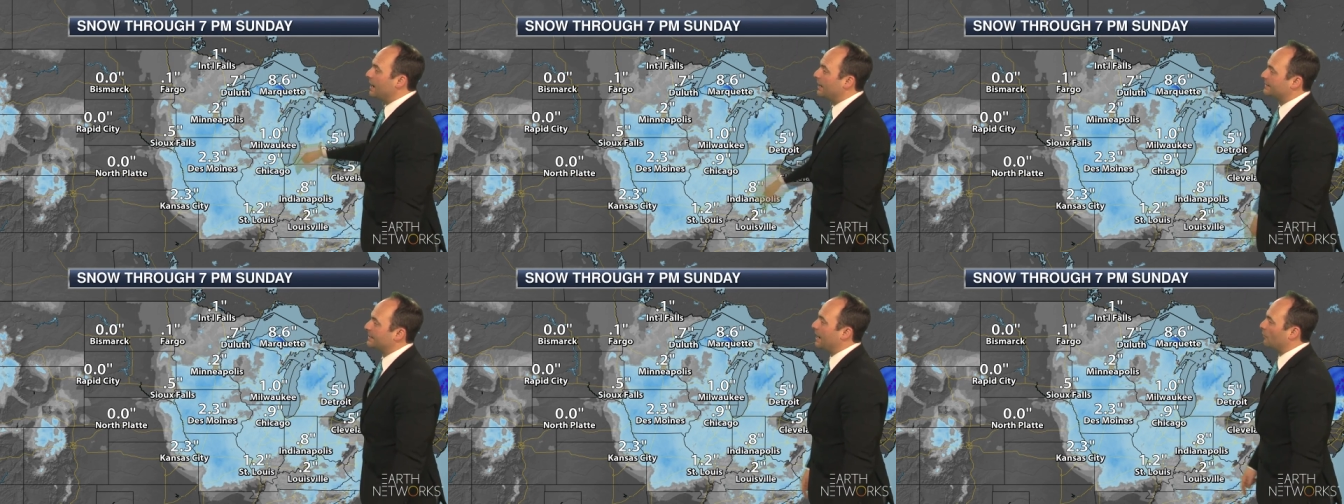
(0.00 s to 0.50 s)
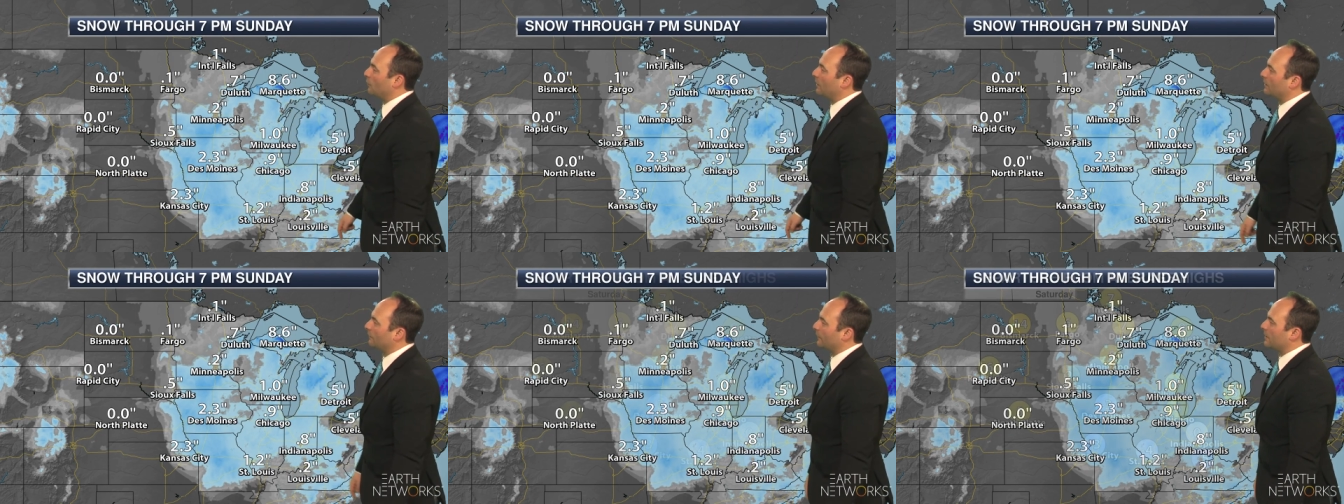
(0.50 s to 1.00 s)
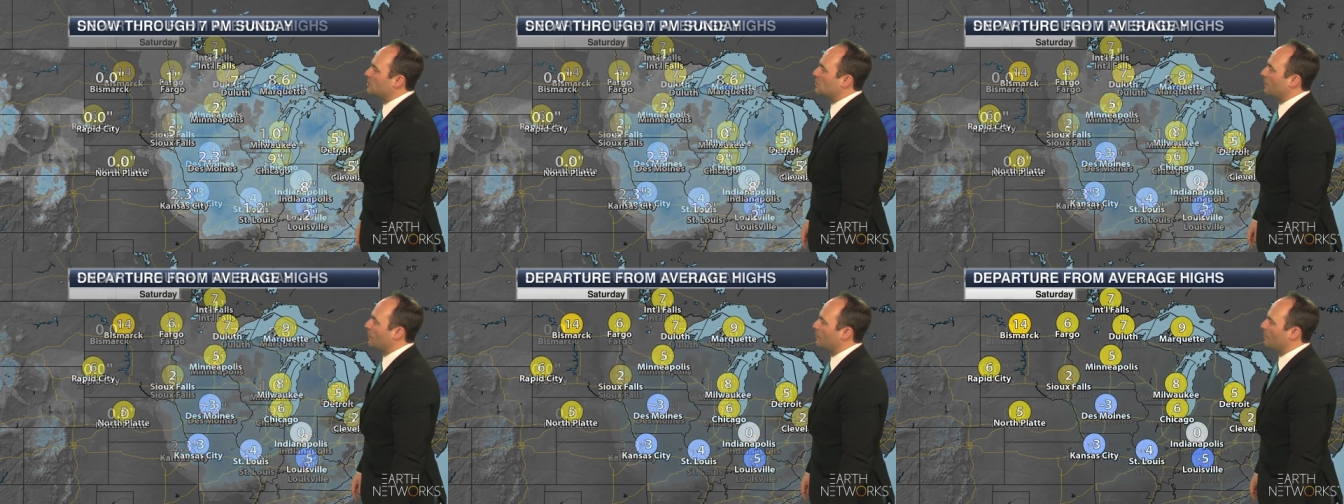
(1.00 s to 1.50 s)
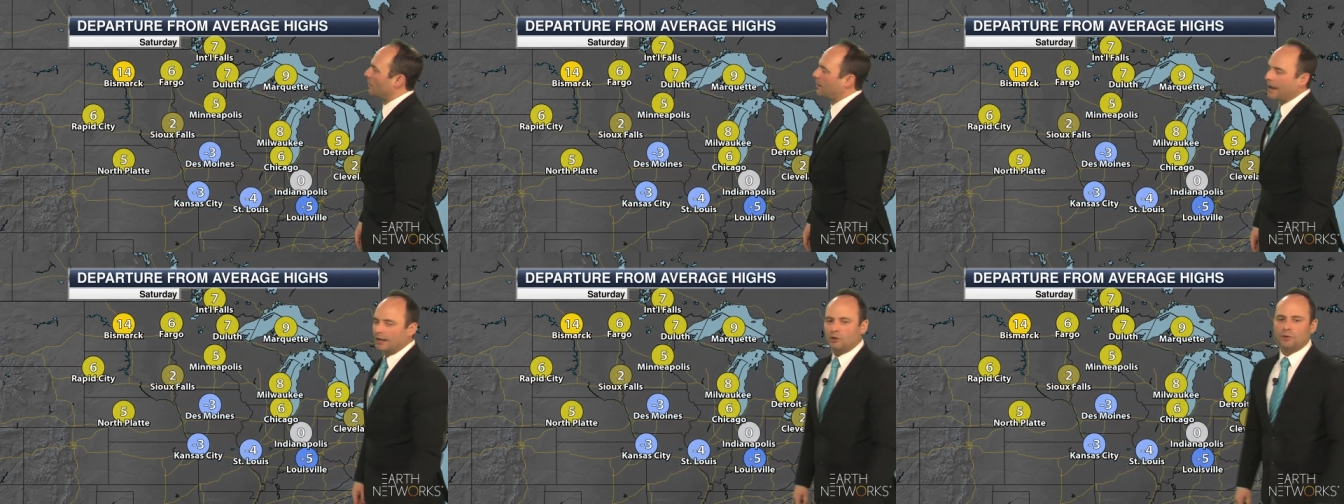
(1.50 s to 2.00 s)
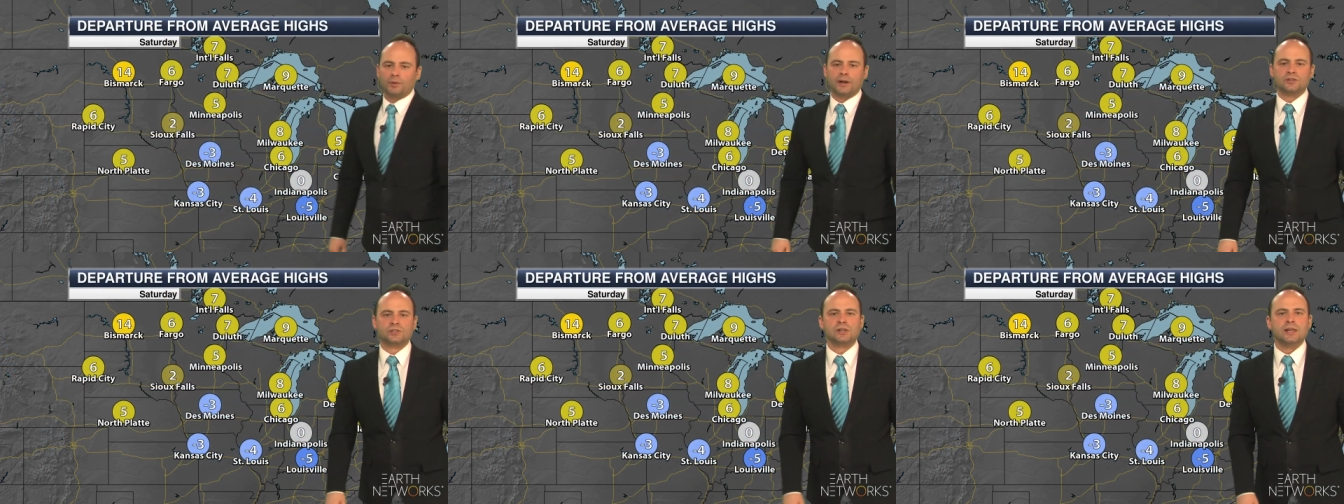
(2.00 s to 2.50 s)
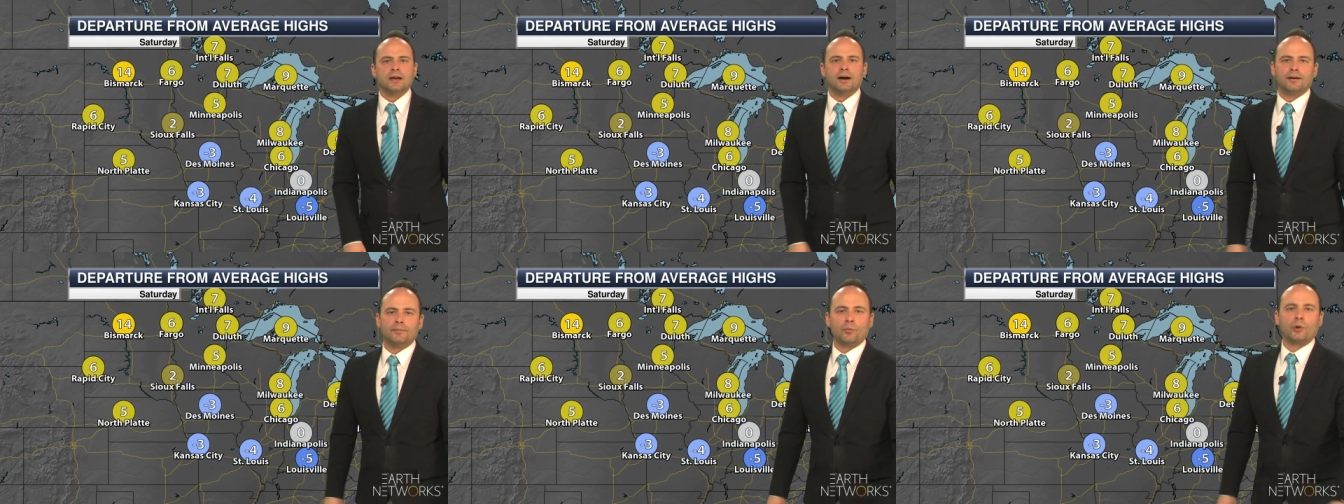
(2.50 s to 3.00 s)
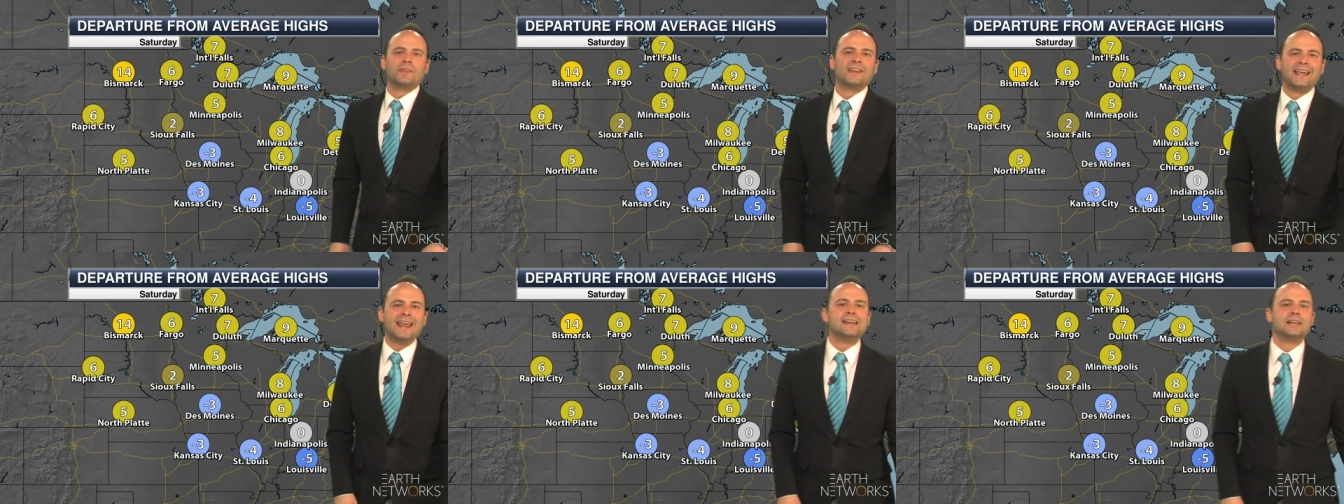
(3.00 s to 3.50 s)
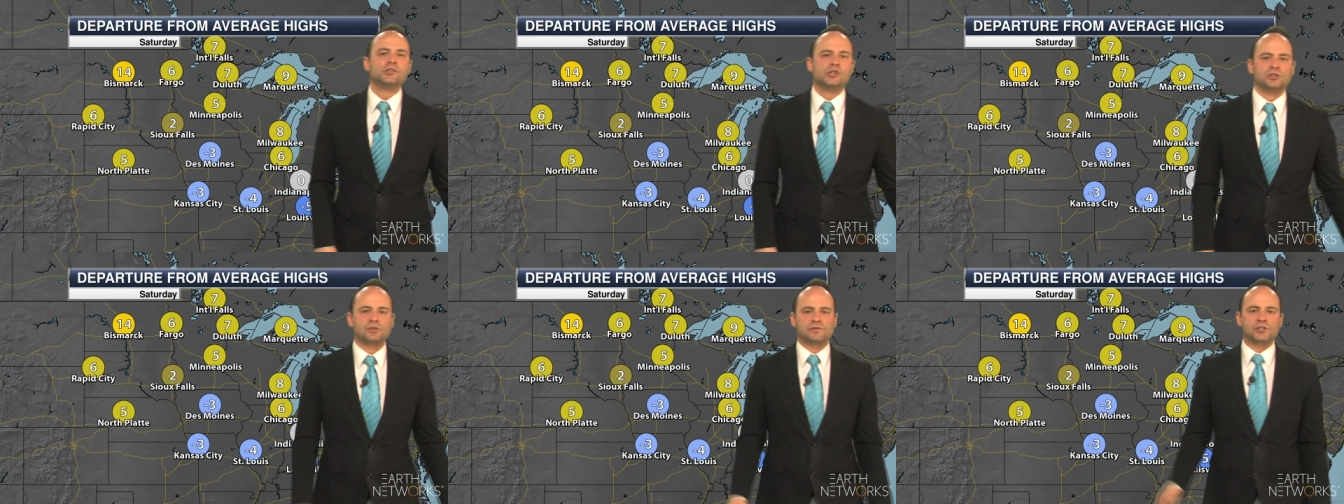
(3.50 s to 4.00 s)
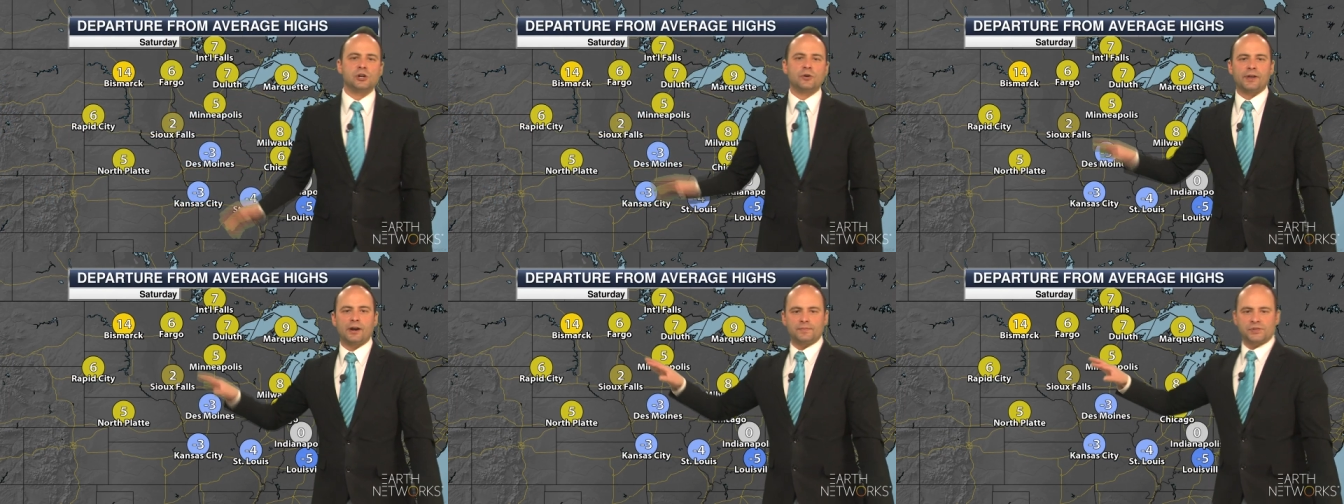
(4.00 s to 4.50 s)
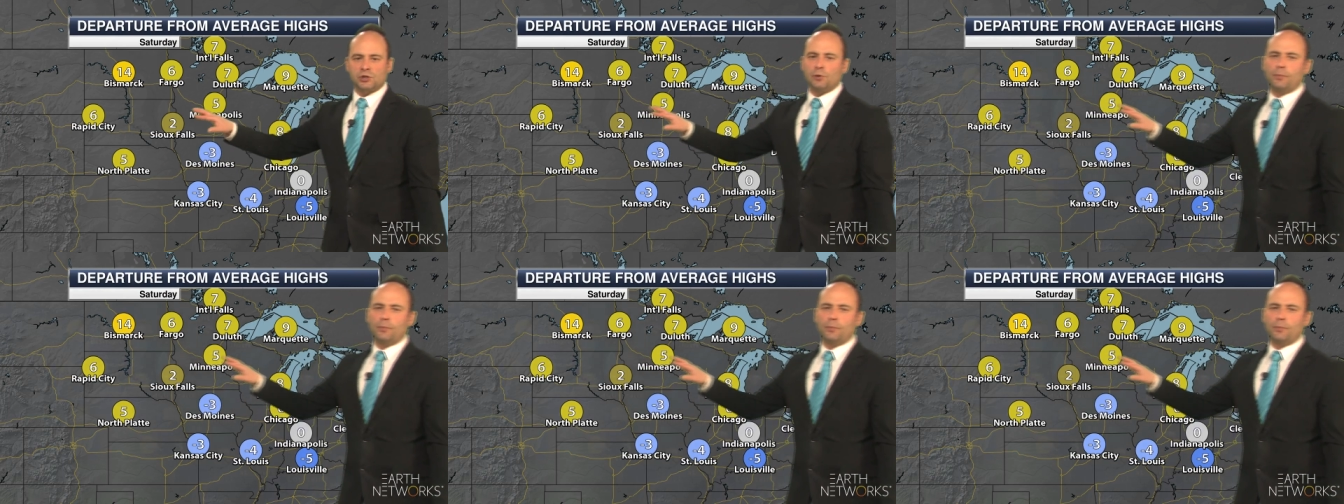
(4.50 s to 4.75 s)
uh, downwind of Lake Superior Marquette could bring us uh, more than eight inches of snow there. Still